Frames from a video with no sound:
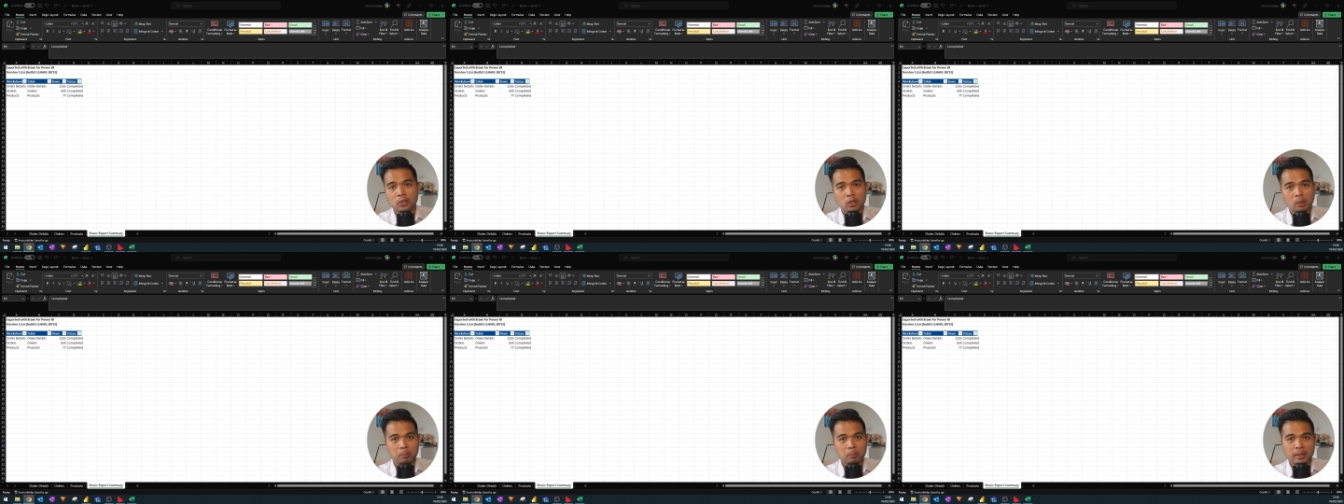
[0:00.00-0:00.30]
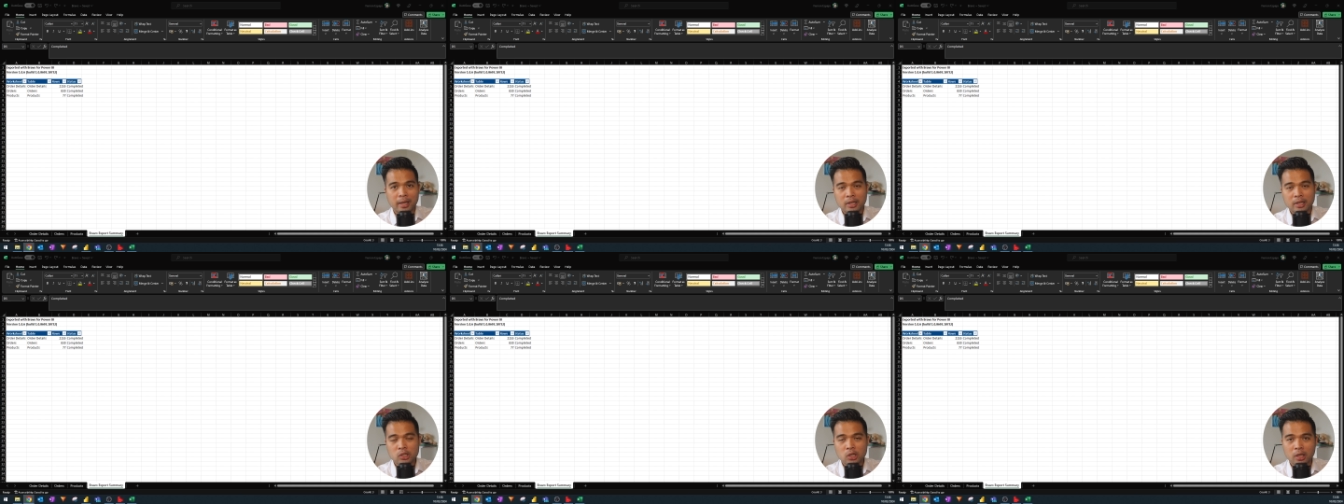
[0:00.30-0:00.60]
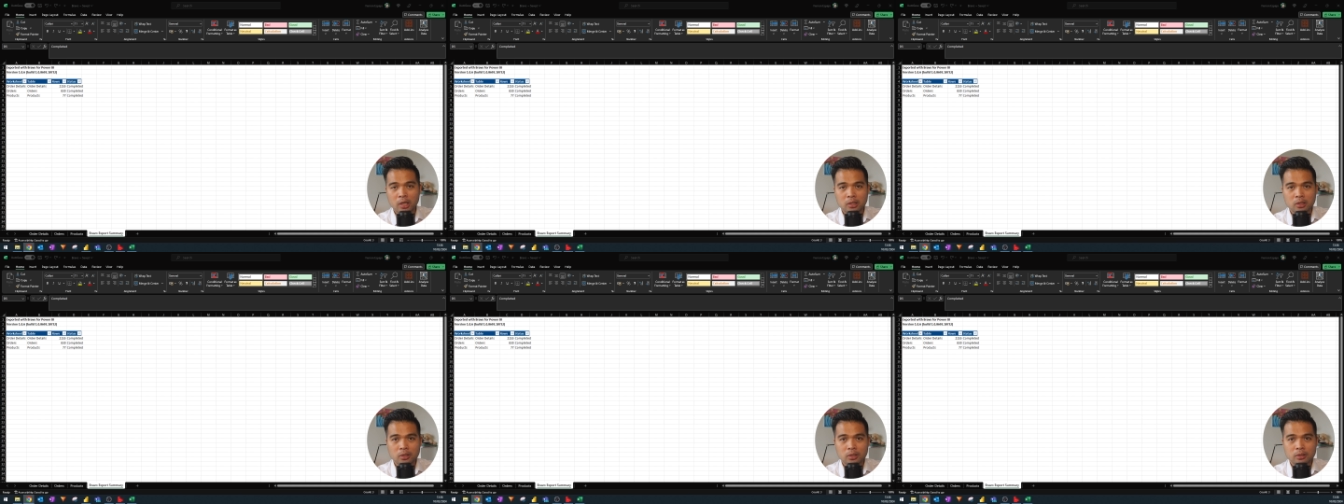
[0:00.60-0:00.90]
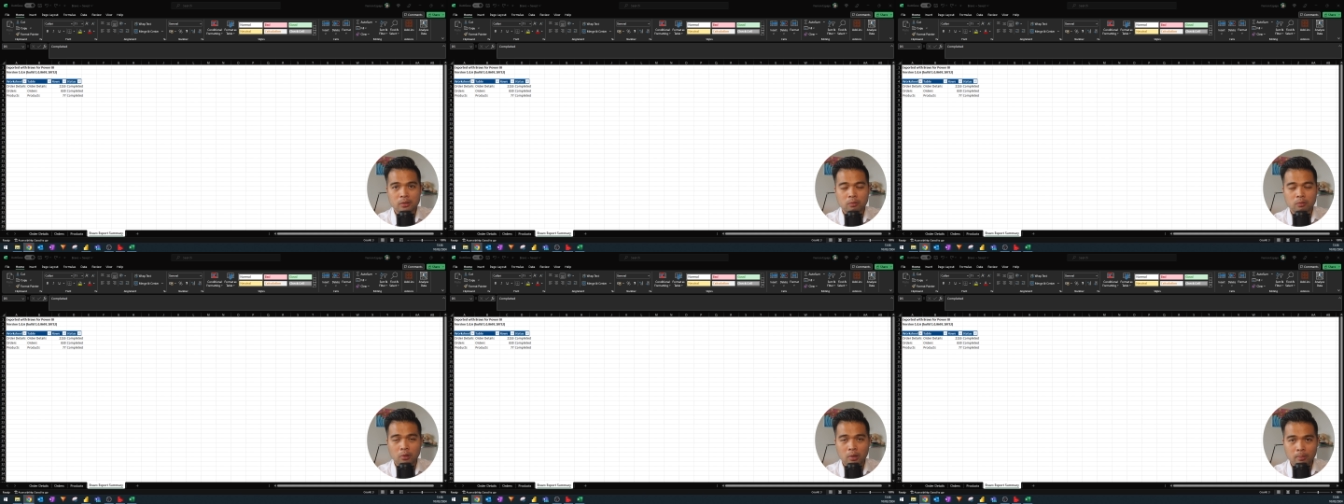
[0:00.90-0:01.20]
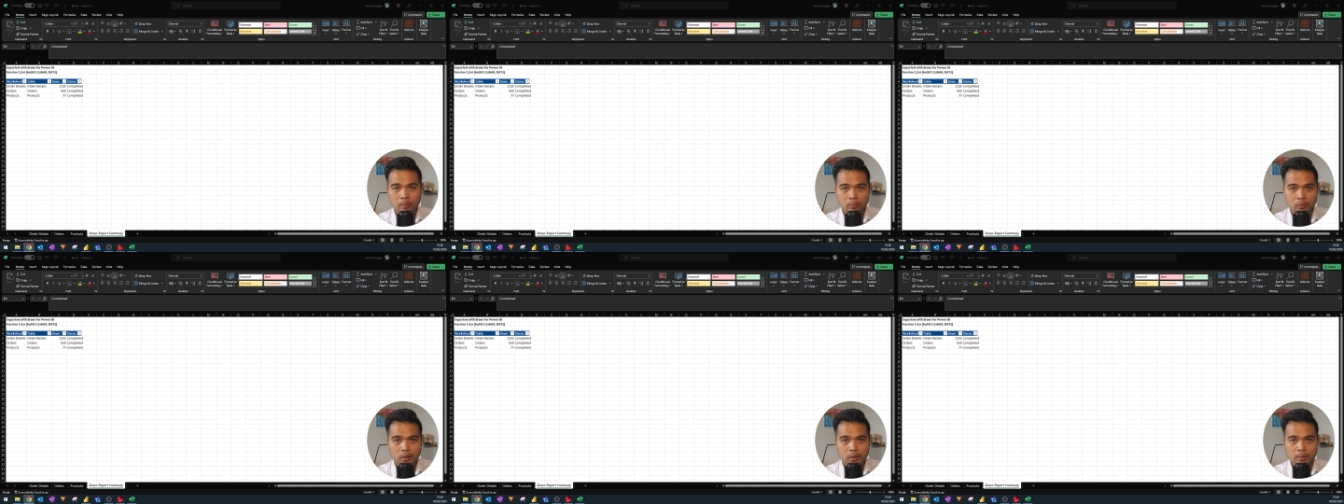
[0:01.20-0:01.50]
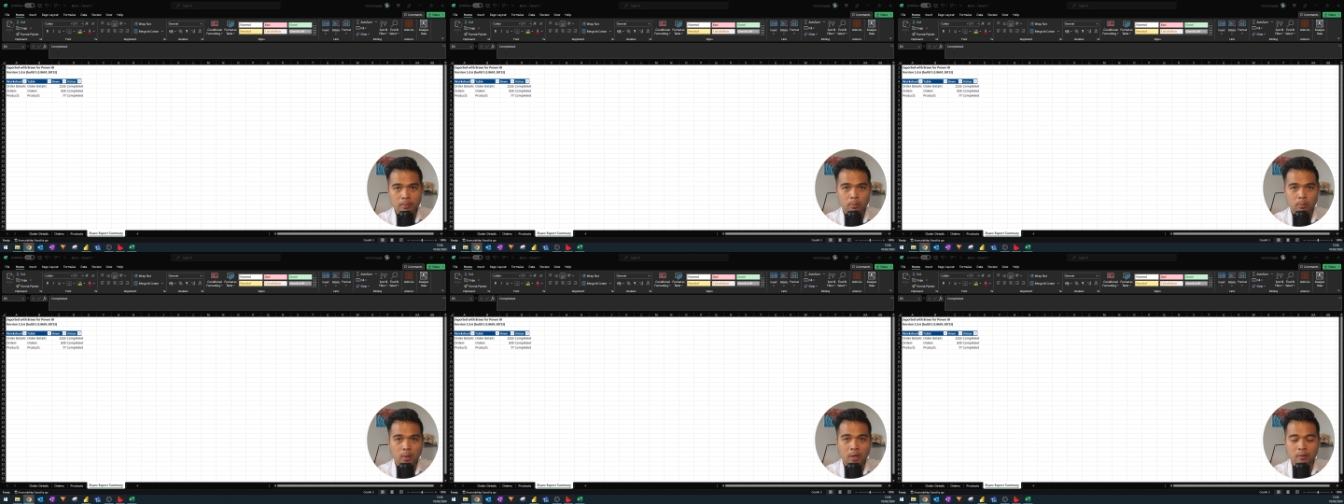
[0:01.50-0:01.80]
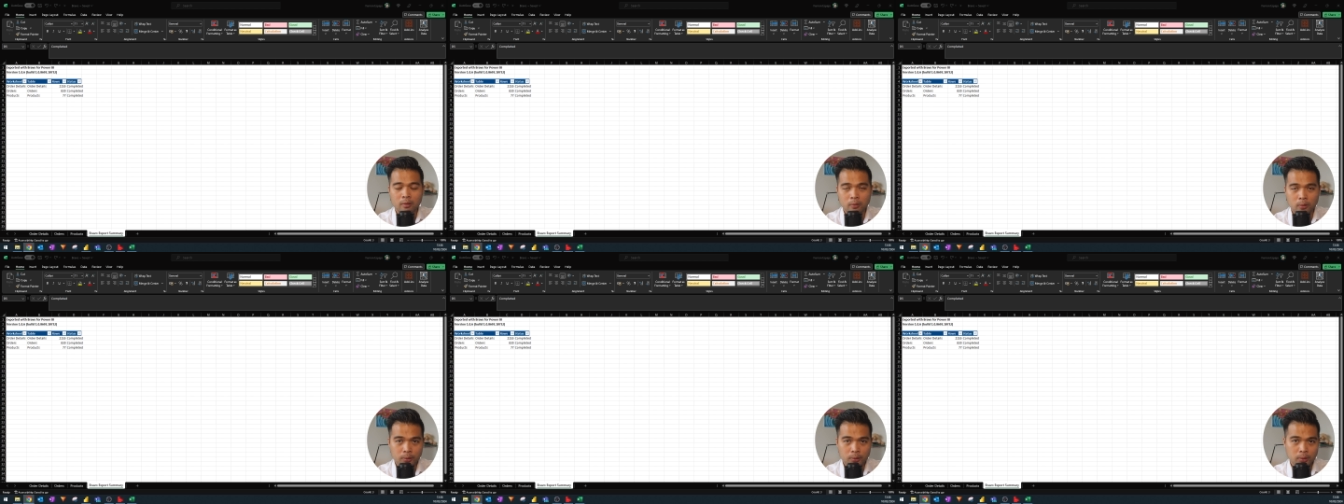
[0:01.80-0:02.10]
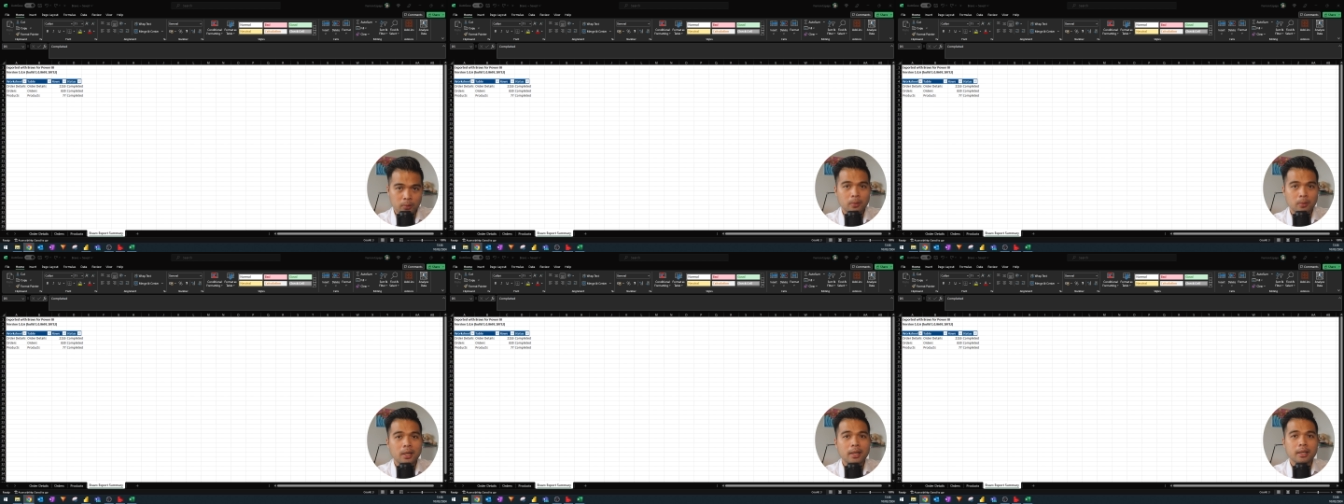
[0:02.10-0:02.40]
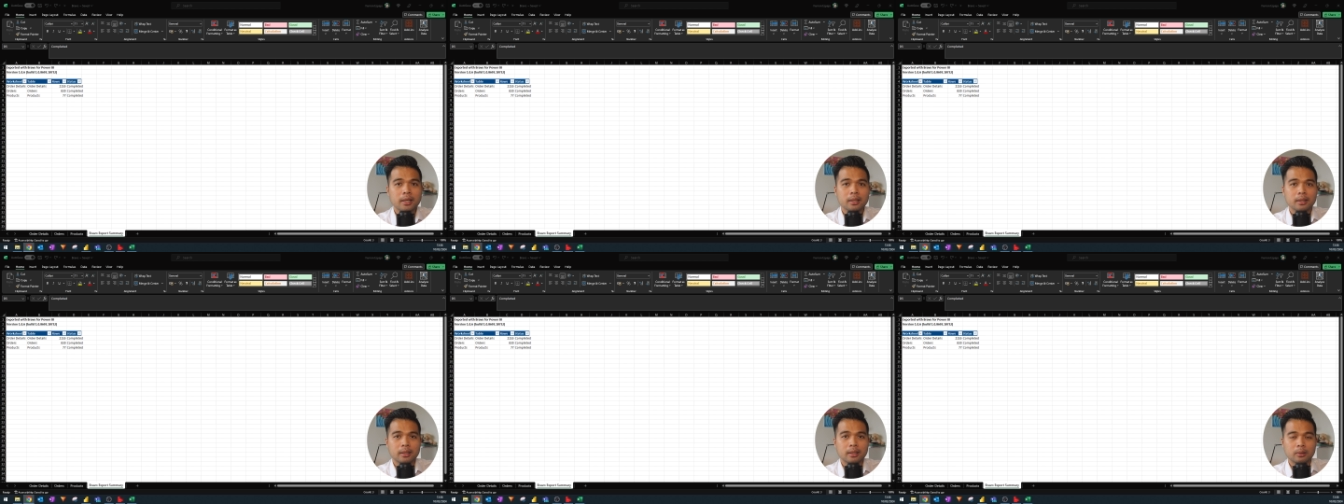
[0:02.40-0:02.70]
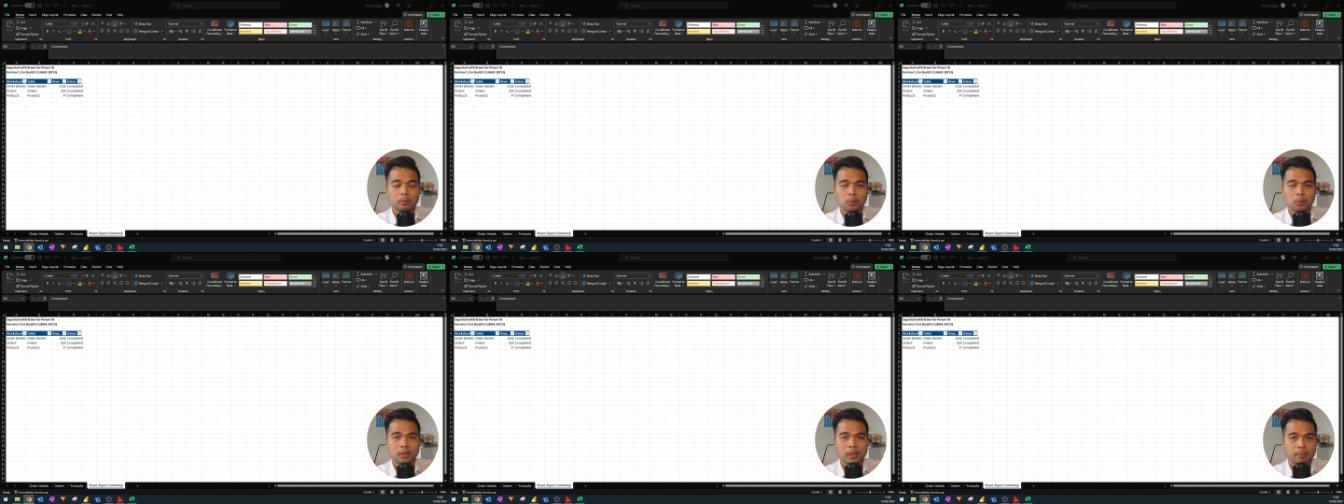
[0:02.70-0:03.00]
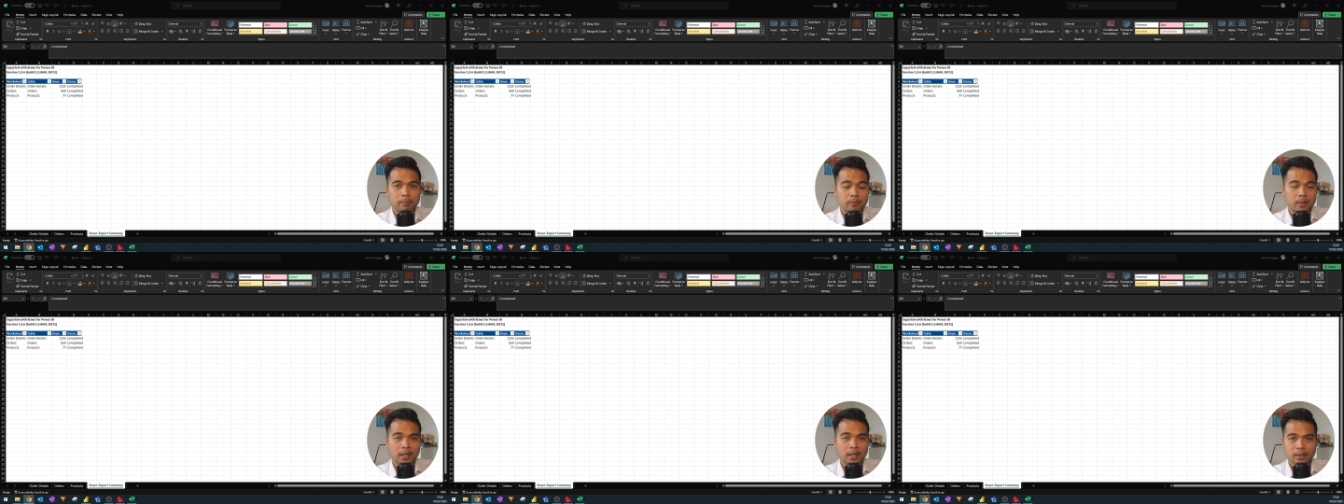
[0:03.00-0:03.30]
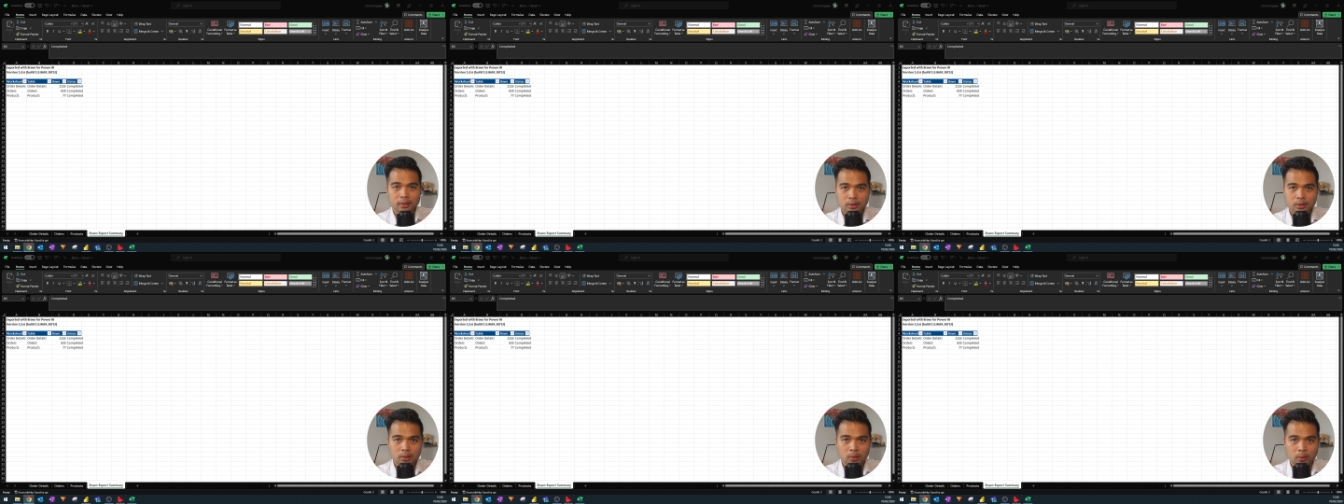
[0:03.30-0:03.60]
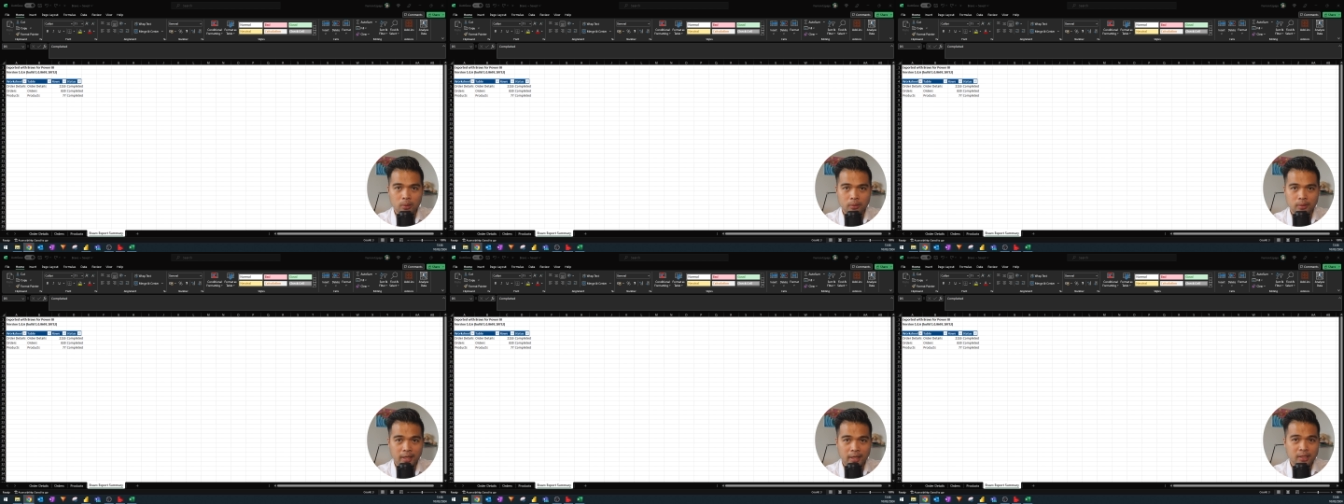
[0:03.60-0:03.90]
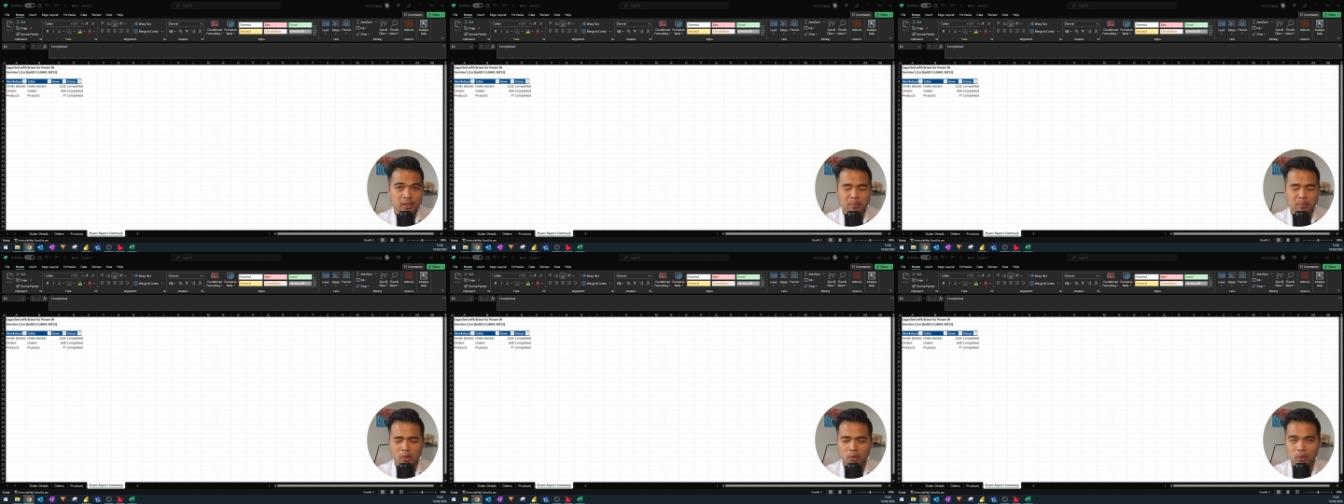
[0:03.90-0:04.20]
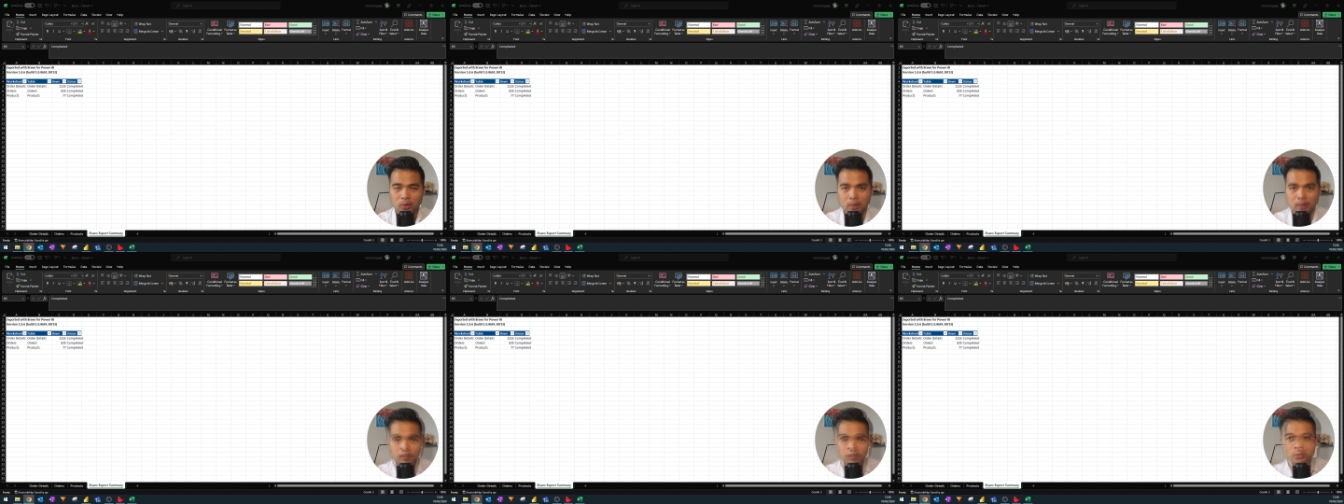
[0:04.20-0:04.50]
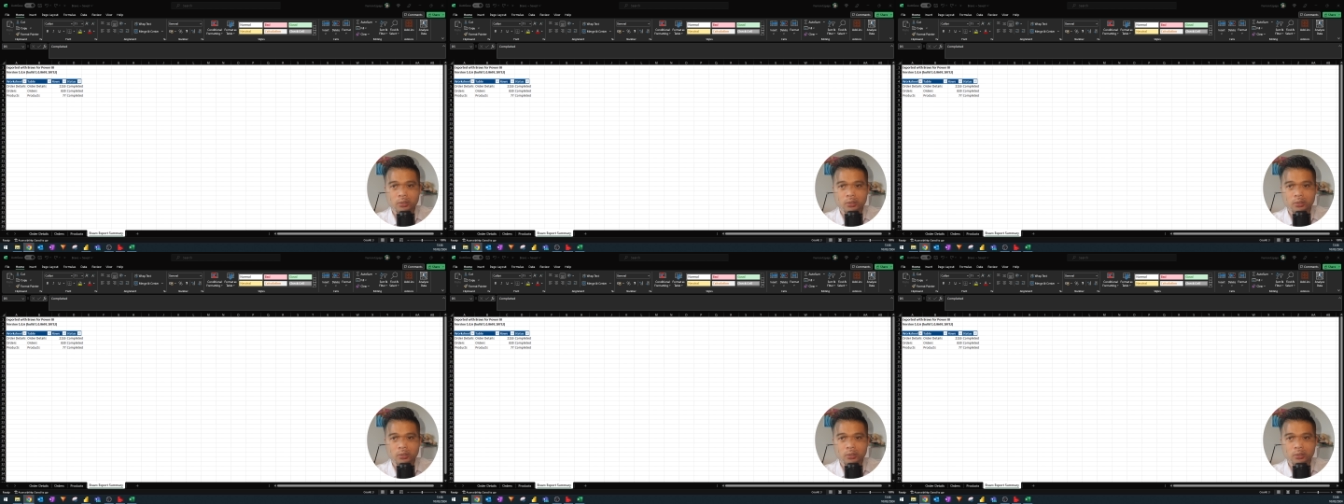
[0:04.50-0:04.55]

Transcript: you apply changes from the Bravo U I, it will update your data model.